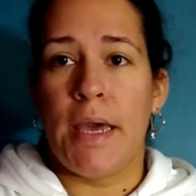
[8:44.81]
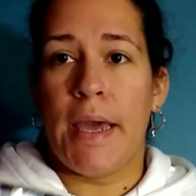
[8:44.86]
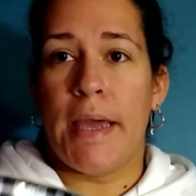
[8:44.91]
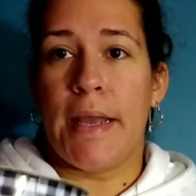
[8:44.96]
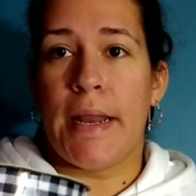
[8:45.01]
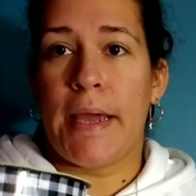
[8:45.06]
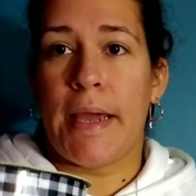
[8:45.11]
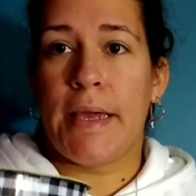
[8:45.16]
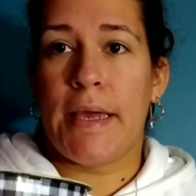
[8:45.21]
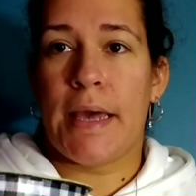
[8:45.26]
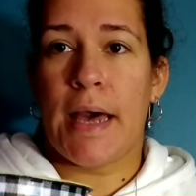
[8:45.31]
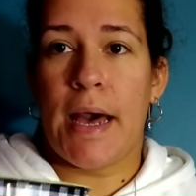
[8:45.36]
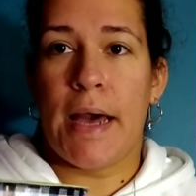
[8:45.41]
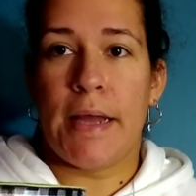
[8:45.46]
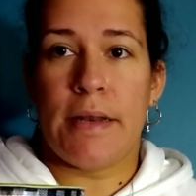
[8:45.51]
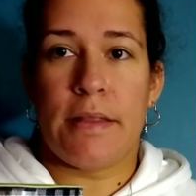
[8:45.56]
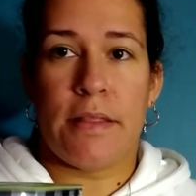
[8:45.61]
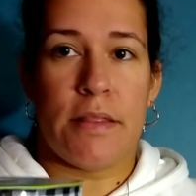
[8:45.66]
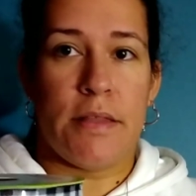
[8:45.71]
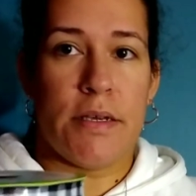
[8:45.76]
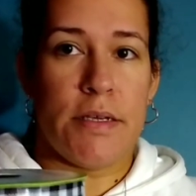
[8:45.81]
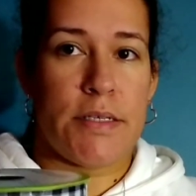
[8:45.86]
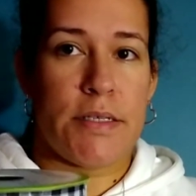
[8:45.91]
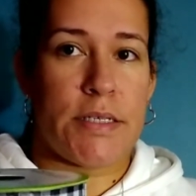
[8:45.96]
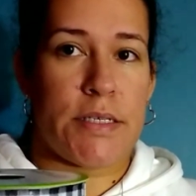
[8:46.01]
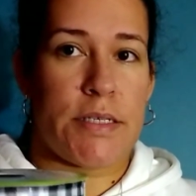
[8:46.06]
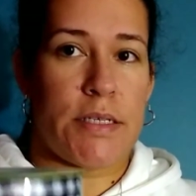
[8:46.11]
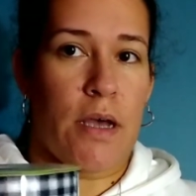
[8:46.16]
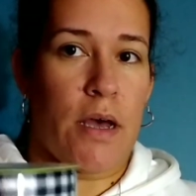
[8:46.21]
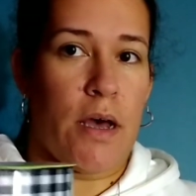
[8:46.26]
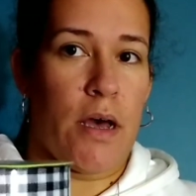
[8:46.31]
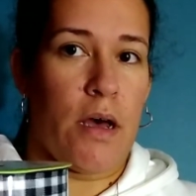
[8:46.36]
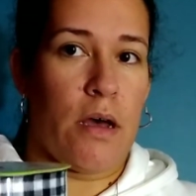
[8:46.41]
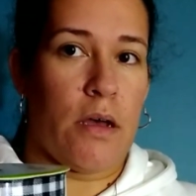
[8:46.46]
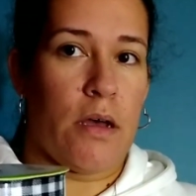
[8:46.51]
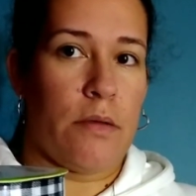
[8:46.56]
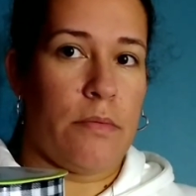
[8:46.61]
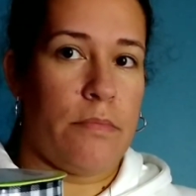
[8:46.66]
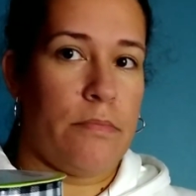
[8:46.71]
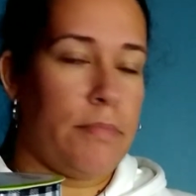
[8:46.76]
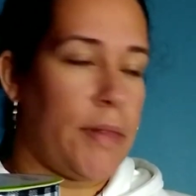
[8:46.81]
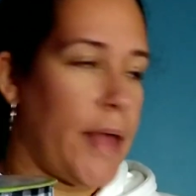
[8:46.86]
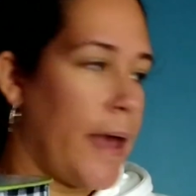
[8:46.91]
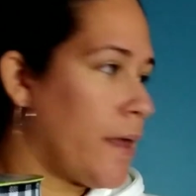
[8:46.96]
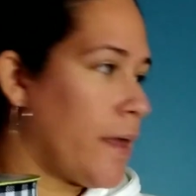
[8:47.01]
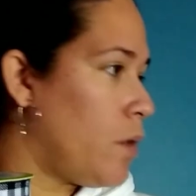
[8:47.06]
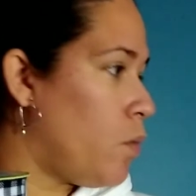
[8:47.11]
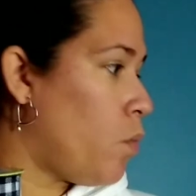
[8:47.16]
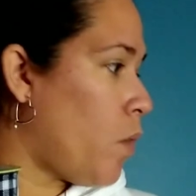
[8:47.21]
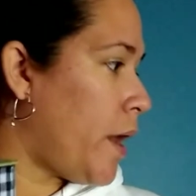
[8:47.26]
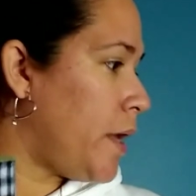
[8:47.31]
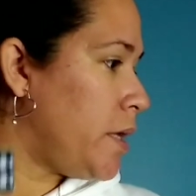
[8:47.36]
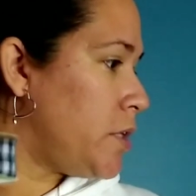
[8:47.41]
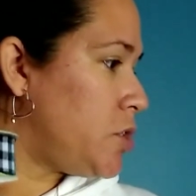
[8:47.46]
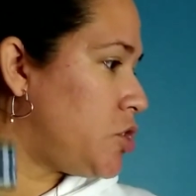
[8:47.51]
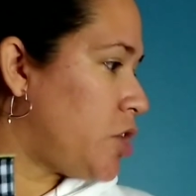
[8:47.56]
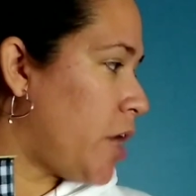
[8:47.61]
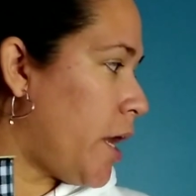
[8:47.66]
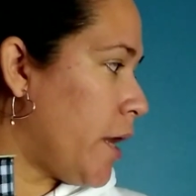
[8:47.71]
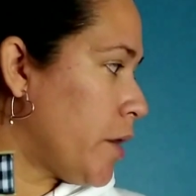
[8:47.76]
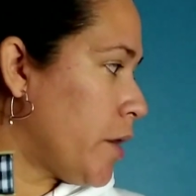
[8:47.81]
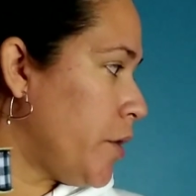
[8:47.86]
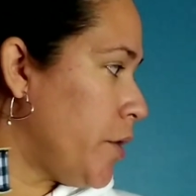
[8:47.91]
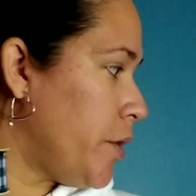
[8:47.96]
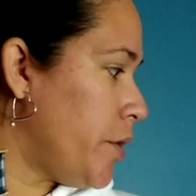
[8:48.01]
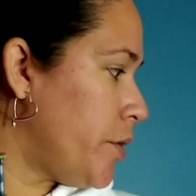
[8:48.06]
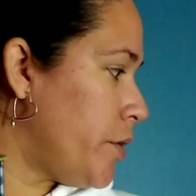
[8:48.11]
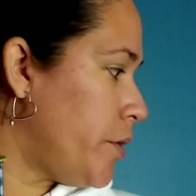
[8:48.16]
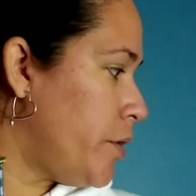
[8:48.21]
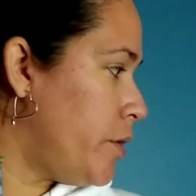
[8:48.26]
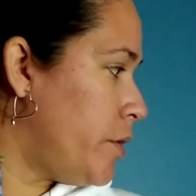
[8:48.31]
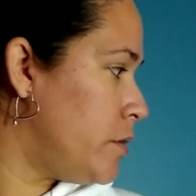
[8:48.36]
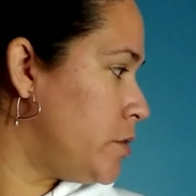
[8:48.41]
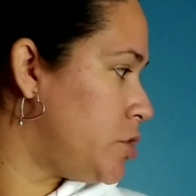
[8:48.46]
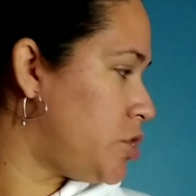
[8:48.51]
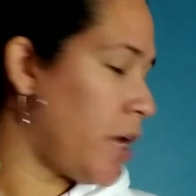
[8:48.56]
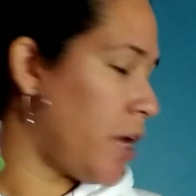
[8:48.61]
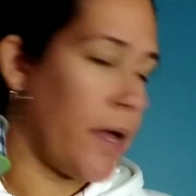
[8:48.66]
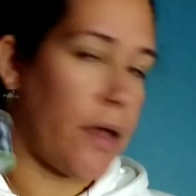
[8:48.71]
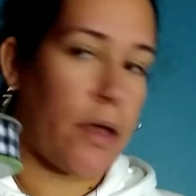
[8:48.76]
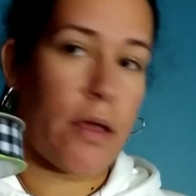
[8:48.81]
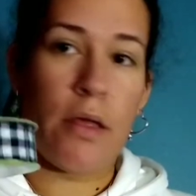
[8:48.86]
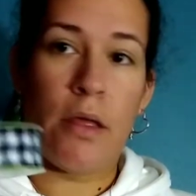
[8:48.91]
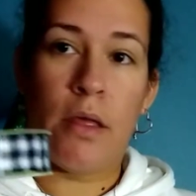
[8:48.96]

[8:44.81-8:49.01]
and I got this uh, black and white checker check